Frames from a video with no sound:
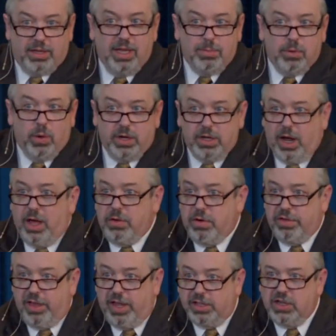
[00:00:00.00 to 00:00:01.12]
keep going to other
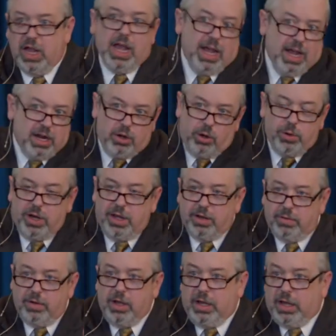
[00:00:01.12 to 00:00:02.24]
things, including
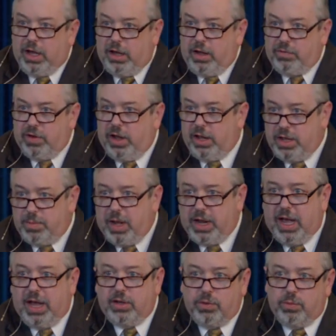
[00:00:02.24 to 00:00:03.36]
a volume I
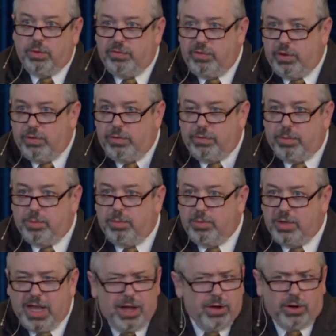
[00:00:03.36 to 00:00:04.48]
got to review from
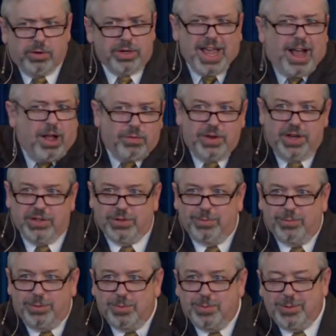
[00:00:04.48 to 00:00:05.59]
Yale on Calvinism
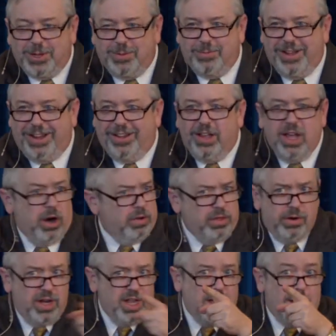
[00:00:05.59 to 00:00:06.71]
from some fellow. Are
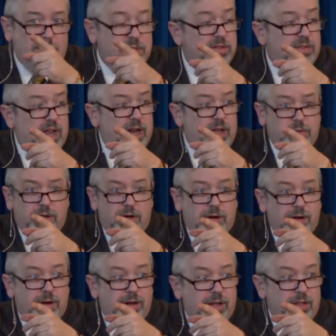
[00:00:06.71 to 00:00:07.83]
there any copies of that out there?
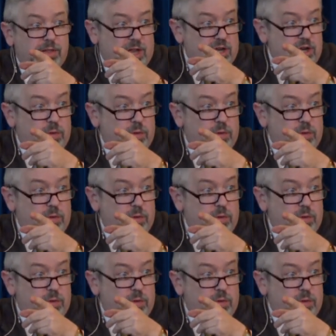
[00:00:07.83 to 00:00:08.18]
That